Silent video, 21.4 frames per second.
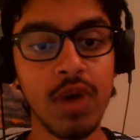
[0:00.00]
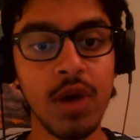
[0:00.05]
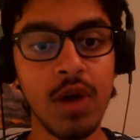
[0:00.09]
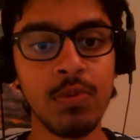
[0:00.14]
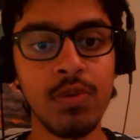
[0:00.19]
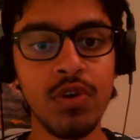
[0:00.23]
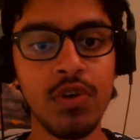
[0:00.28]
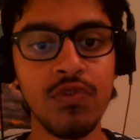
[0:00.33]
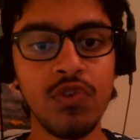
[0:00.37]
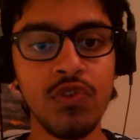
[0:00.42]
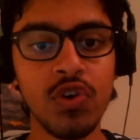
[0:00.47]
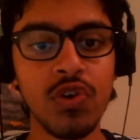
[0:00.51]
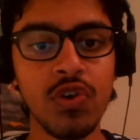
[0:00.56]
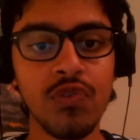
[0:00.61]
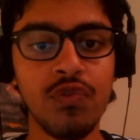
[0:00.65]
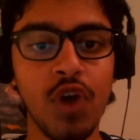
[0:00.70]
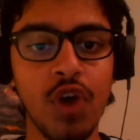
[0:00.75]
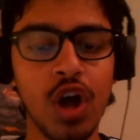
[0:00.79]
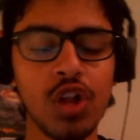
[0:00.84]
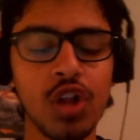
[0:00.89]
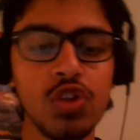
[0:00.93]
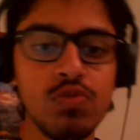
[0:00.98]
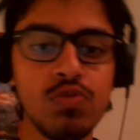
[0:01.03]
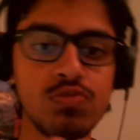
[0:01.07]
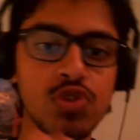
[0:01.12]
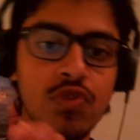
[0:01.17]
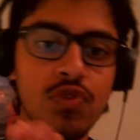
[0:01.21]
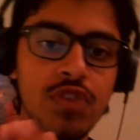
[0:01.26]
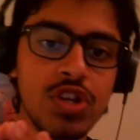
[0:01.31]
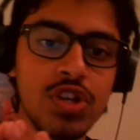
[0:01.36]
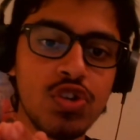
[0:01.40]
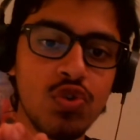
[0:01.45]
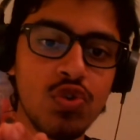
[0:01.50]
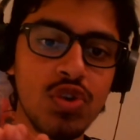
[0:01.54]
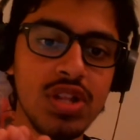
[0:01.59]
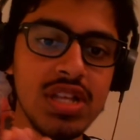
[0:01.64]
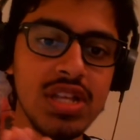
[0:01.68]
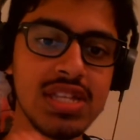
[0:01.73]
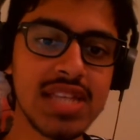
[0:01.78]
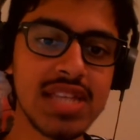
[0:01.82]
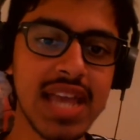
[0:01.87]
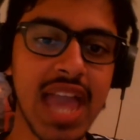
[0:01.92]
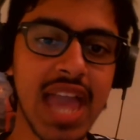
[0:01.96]
I'll be reviewing volumes of it, or at
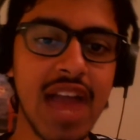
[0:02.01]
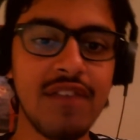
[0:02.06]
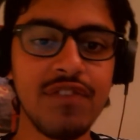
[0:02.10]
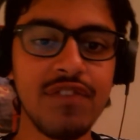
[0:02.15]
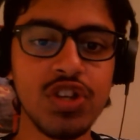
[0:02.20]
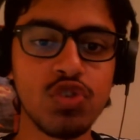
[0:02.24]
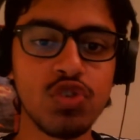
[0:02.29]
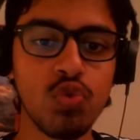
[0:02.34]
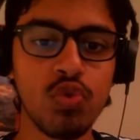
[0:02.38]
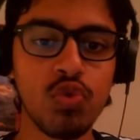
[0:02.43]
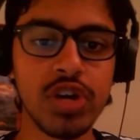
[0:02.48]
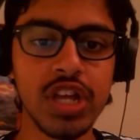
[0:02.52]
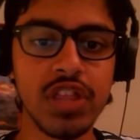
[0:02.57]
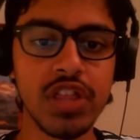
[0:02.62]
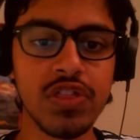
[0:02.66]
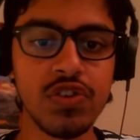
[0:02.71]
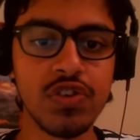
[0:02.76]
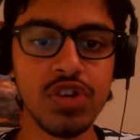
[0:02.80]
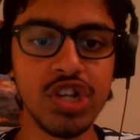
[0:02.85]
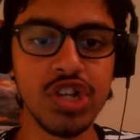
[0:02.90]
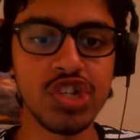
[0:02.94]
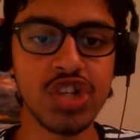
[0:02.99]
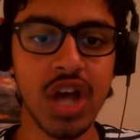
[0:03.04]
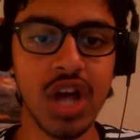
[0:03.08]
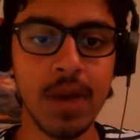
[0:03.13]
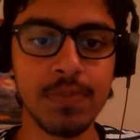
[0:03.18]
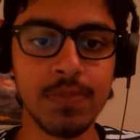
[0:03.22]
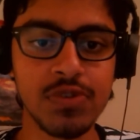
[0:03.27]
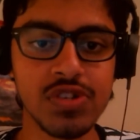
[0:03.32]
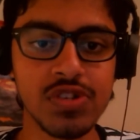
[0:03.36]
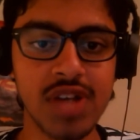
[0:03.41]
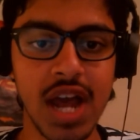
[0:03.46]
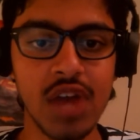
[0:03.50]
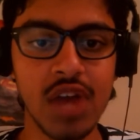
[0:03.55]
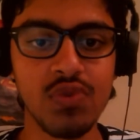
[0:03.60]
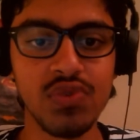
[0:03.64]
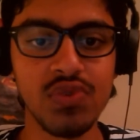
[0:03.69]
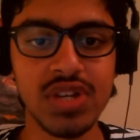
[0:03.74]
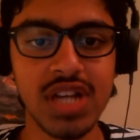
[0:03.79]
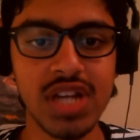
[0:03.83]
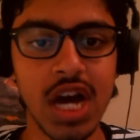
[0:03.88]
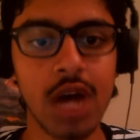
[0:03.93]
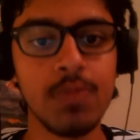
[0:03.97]
least like every 20-30 chapters I
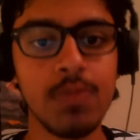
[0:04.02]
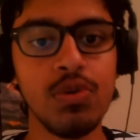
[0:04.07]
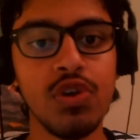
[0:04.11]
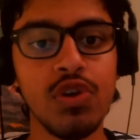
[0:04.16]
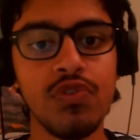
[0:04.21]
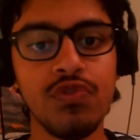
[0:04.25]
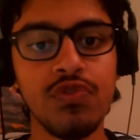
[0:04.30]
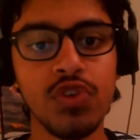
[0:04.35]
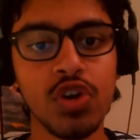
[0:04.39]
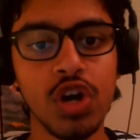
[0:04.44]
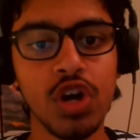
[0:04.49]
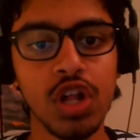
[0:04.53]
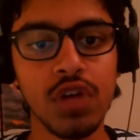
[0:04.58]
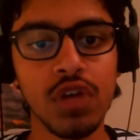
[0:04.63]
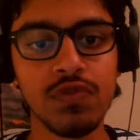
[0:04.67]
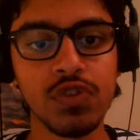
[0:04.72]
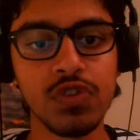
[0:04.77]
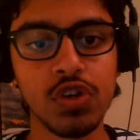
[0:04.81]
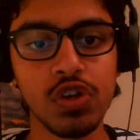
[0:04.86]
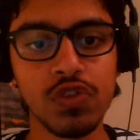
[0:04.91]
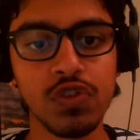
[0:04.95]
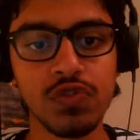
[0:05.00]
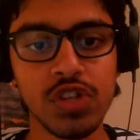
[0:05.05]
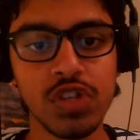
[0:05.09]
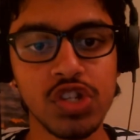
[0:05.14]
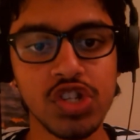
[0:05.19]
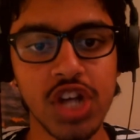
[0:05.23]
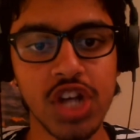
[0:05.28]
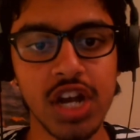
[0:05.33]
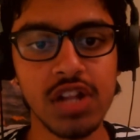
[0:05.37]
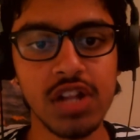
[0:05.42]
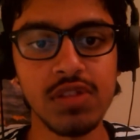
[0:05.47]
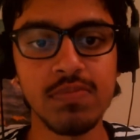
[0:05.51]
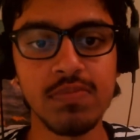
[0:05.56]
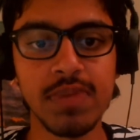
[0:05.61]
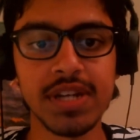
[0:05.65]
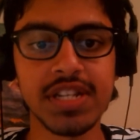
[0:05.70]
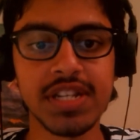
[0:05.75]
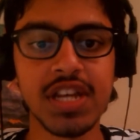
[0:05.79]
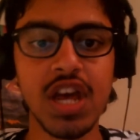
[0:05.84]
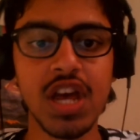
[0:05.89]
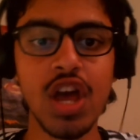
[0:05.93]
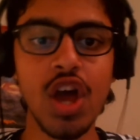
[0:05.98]
read, I'll be reviewing all of those for the channel.
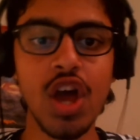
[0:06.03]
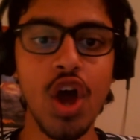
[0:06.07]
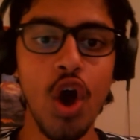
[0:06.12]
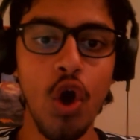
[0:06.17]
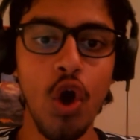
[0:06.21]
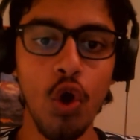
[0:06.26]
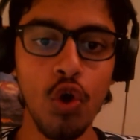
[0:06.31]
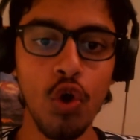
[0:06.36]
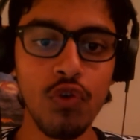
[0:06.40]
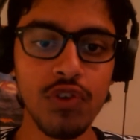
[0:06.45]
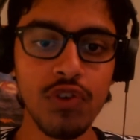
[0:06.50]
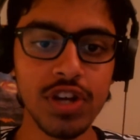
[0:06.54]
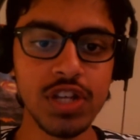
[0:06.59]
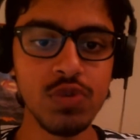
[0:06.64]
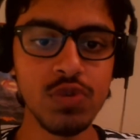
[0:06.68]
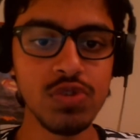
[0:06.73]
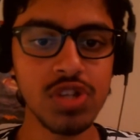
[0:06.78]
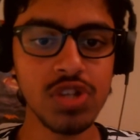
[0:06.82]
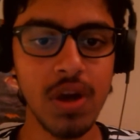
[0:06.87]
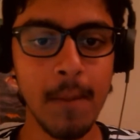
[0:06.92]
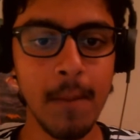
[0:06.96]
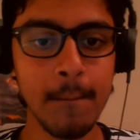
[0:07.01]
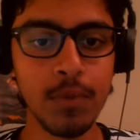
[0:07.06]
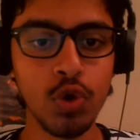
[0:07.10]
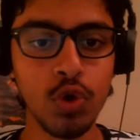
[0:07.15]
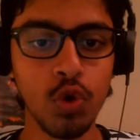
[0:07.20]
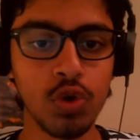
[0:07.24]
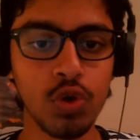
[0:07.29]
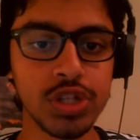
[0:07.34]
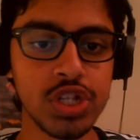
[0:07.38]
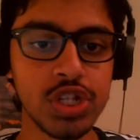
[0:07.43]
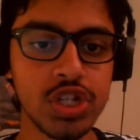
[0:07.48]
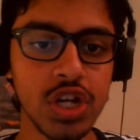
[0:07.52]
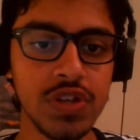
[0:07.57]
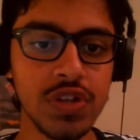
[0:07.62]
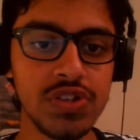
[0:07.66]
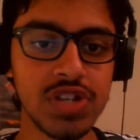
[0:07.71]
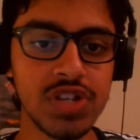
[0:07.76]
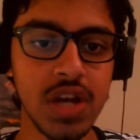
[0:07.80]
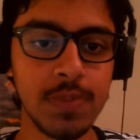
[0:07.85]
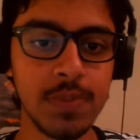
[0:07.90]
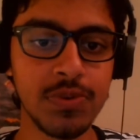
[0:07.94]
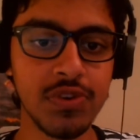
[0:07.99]
But overall, he was a mule. At the start of
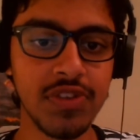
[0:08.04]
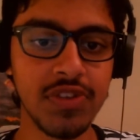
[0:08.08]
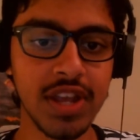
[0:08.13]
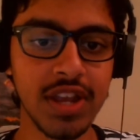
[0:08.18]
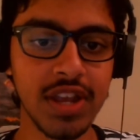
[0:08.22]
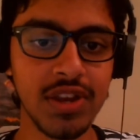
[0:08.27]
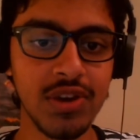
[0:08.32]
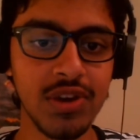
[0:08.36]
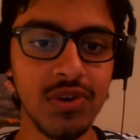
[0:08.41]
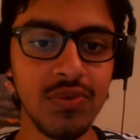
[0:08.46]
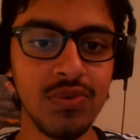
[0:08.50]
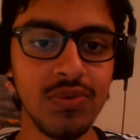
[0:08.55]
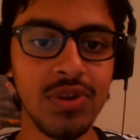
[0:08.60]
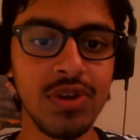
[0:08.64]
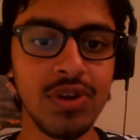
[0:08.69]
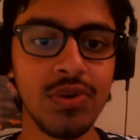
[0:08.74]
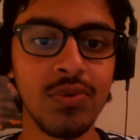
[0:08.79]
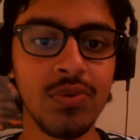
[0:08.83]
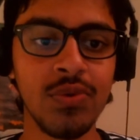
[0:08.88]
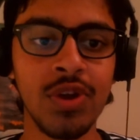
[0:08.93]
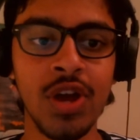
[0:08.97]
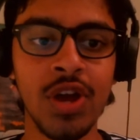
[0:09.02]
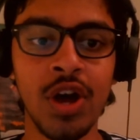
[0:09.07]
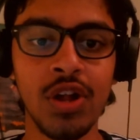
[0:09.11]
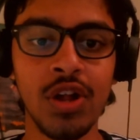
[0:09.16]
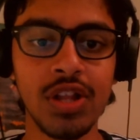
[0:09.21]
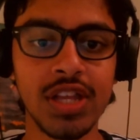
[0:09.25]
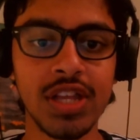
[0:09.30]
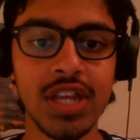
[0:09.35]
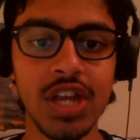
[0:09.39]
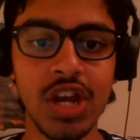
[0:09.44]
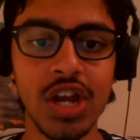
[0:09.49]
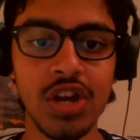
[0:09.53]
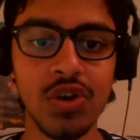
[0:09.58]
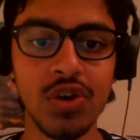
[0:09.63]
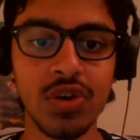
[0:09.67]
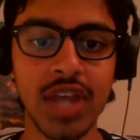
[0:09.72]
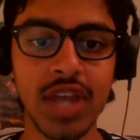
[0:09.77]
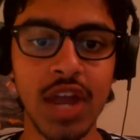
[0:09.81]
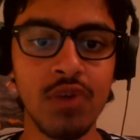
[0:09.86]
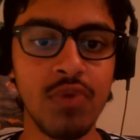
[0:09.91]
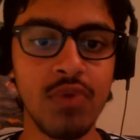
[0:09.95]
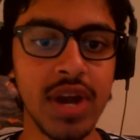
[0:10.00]
the chapter, it was like, we all here,
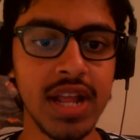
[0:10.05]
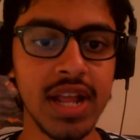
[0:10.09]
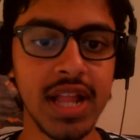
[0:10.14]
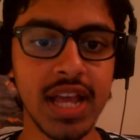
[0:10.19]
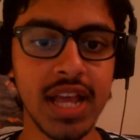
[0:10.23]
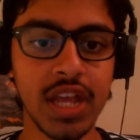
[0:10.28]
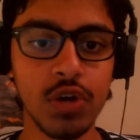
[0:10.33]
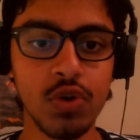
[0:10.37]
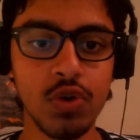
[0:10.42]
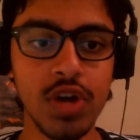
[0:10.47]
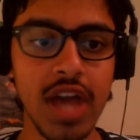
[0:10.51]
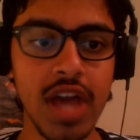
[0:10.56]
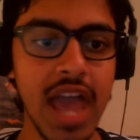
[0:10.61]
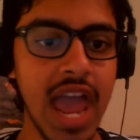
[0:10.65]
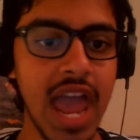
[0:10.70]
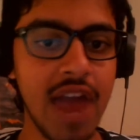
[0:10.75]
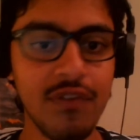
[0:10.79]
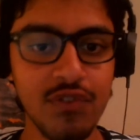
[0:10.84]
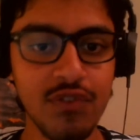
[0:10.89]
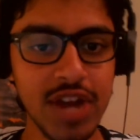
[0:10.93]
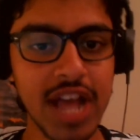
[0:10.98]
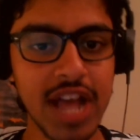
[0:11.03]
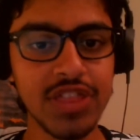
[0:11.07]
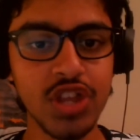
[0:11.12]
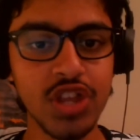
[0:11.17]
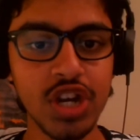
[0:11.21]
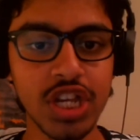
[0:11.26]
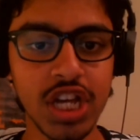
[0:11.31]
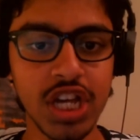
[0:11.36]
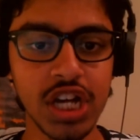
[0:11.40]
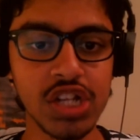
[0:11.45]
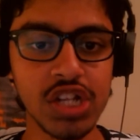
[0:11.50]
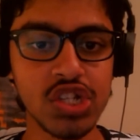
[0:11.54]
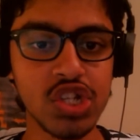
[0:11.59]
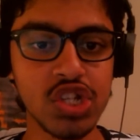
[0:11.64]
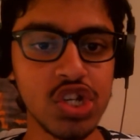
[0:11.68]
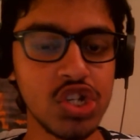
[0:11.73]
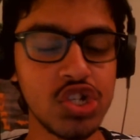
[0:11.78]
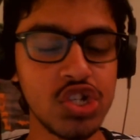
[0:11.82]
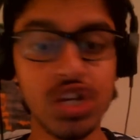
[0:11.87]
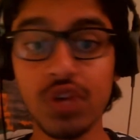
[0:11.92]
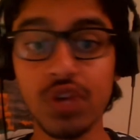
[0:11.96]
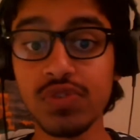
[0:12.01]
get ready, like, everyone had their guns
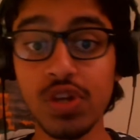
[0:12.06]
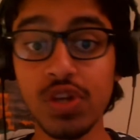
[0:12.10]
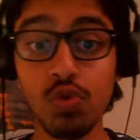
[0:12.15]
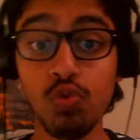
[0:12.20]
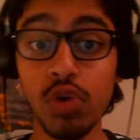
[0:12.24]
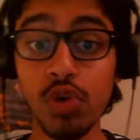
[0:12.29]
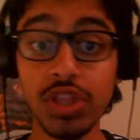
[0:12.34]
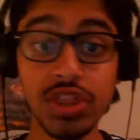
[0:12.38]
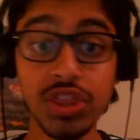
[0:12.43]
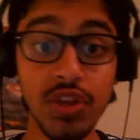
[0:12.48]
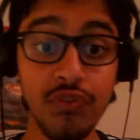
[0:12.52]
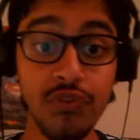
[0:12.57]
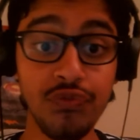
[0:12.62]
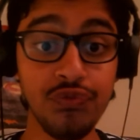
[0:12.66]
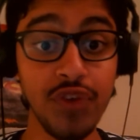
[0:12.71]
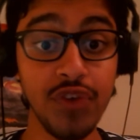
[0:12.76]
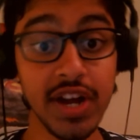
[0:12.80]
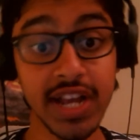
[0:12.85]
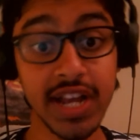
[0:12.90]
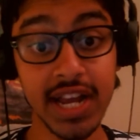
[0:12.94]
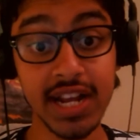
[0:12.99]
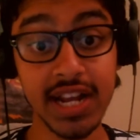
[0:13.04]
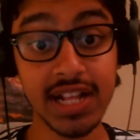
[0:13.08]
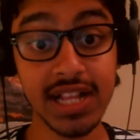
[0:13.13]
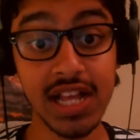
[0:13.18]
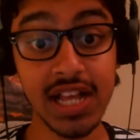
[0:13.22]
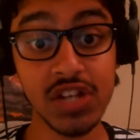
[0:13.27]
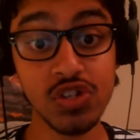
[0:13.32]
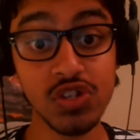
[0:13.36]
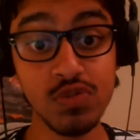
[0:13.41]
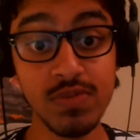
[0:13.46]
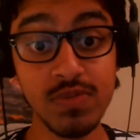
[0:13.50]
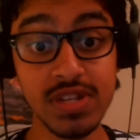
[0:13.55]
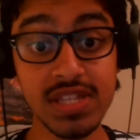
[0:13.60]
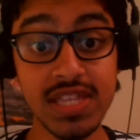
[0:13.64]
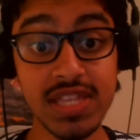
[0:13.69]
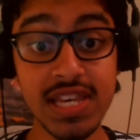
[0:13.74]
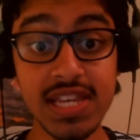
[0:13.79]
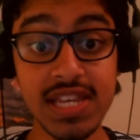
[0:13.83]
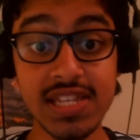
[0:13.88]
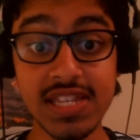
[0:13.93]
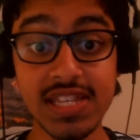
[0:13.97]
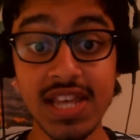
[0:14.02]
and shit. I was like, what the fuck kind of classroom is
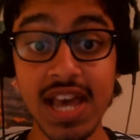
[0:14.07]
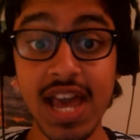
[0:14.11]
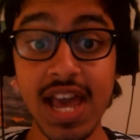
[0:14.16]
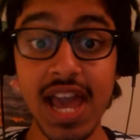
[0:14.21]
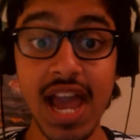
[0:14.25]
this?